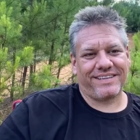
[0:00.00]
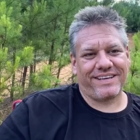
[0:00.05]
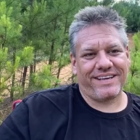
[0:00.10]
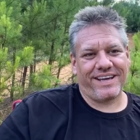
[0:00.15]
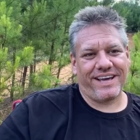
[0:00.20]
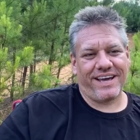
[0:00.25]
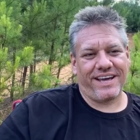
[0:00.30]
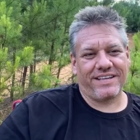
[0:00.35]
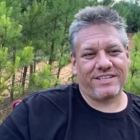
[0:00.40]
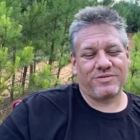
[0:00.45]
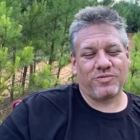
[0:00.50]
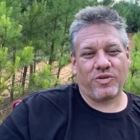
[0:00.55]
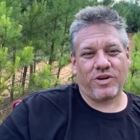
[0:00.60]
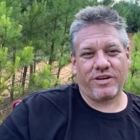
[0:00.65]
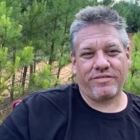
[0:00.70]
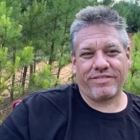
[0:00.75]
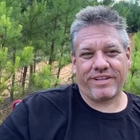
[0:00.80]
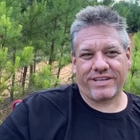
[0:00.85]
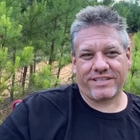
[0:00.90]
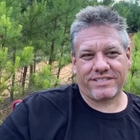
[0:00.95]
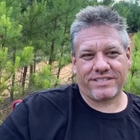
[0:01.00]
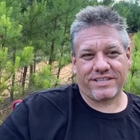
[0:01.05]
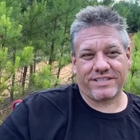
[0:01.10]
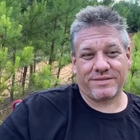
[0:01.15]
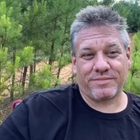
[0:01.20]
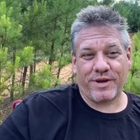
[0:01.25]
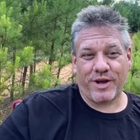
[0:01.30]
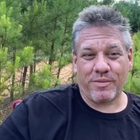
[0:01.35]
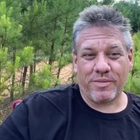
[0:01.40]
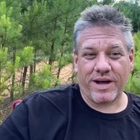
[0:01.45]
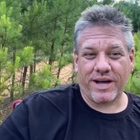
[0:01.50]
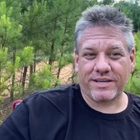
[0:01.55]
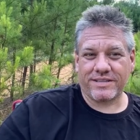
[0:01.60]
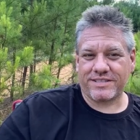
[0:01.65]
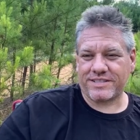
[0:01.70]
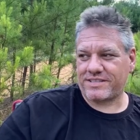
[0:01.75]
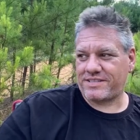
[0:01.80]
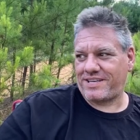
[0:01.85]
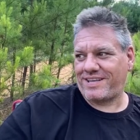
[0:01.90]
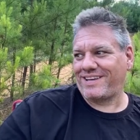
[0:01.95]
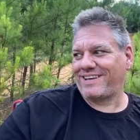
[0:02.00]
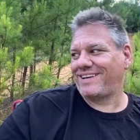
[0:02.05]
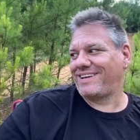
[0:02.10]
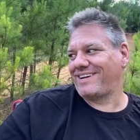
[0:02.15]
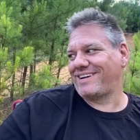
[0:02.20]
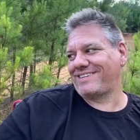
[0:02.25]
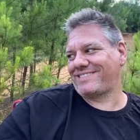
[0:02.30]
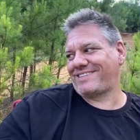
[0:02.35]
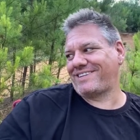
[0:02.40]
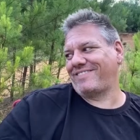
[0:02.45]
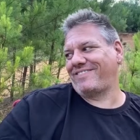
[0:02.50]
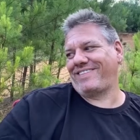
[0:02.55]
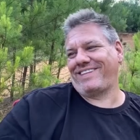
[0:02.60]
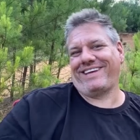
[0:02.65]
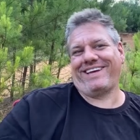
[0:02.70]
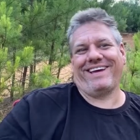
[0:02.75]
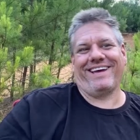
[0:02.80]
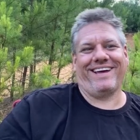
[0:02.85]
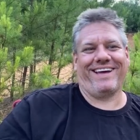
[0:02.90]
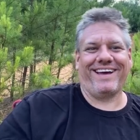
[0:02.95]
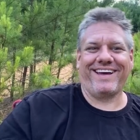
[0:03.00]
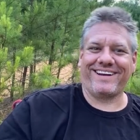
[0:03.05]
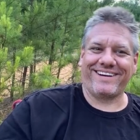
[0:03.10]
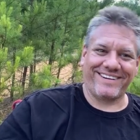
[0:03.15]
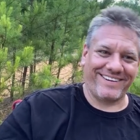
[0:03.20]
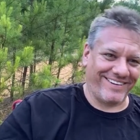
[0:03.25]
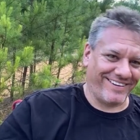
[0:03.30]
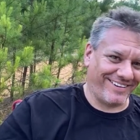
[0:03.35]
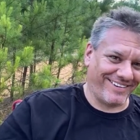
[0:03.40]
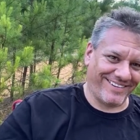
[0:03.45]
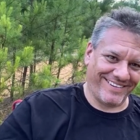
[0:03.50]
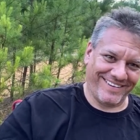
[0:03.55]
yeah, it's one of like 6 mailboxes or something. I don't know.